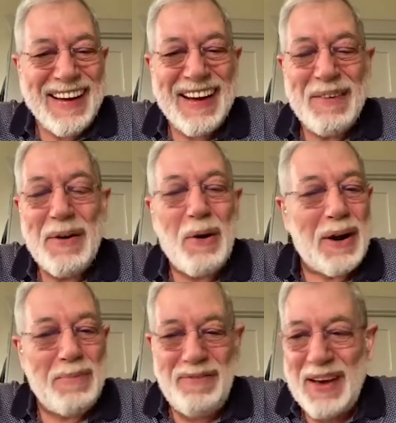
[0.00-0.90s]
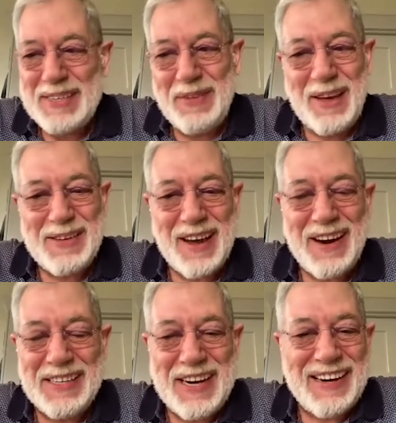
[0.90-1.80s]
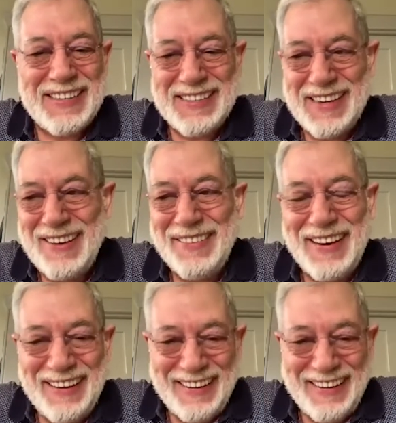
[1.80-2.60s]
We're all going to be faced with those kind of challenges, aren't we?